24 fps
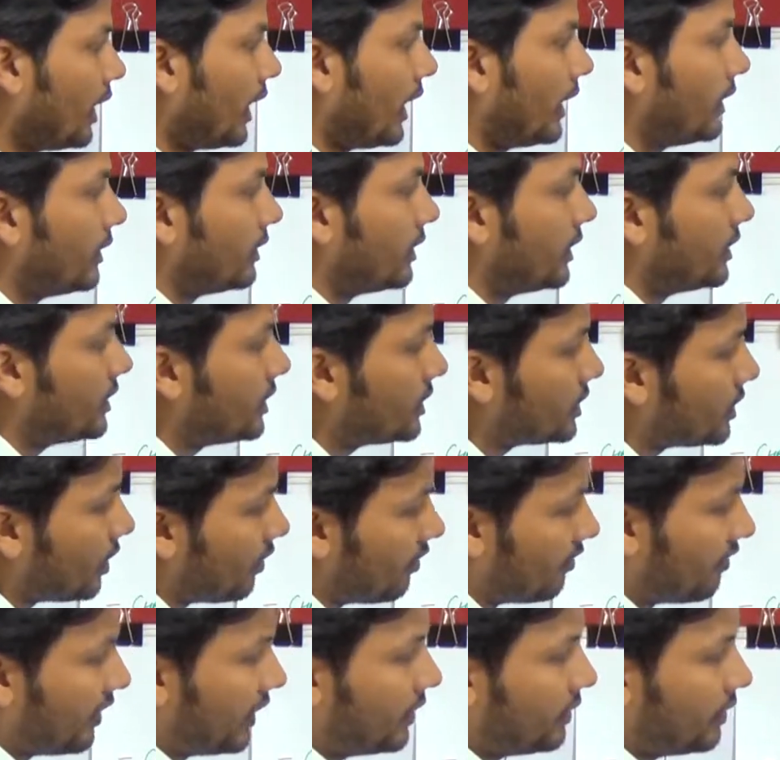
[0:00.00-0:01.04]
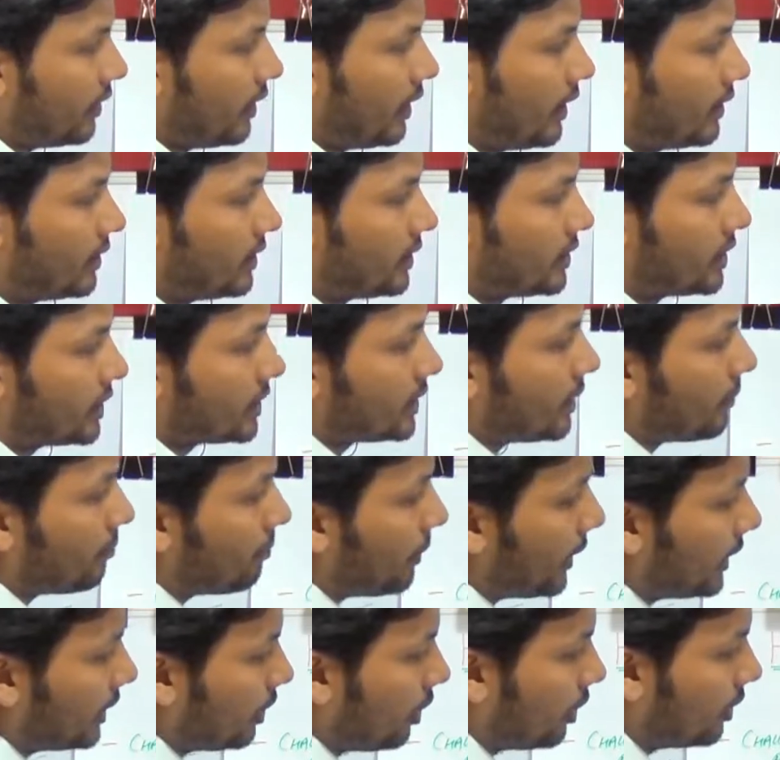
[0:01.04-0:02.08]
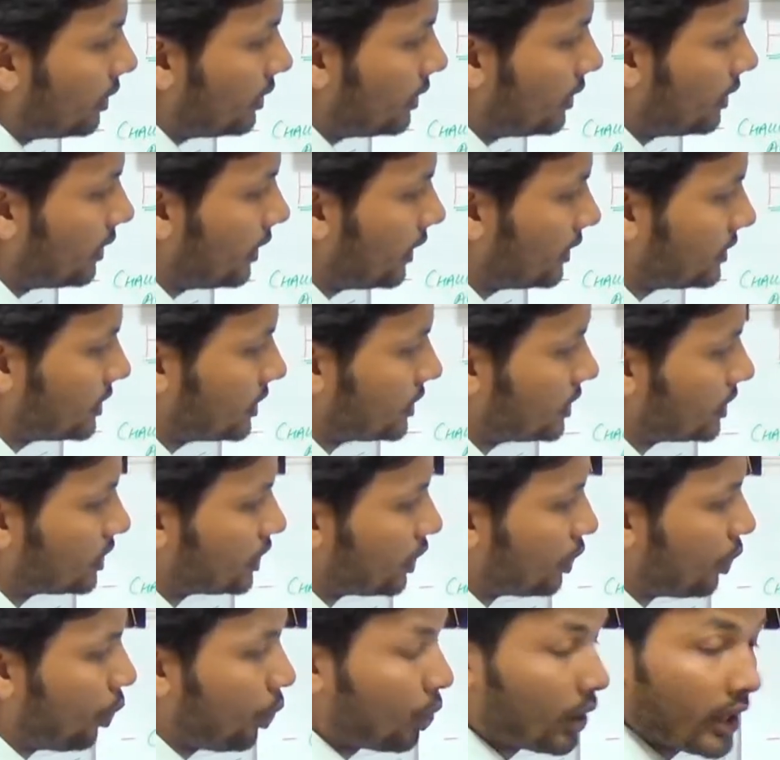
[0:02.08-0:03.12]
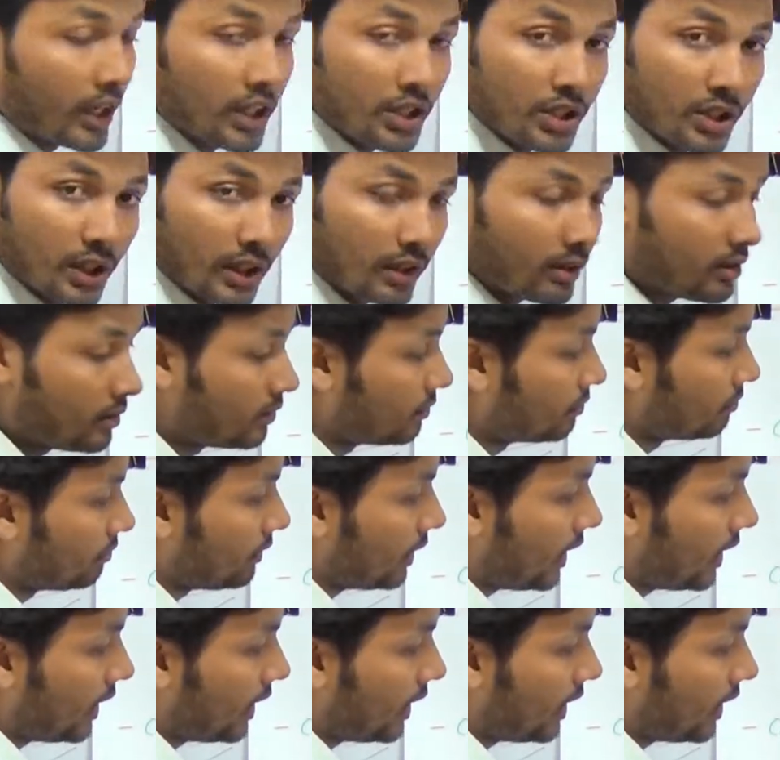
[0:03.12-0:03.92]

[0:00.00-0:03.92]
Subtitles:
and this is the wing, and this is the pylon, and this is the core engine,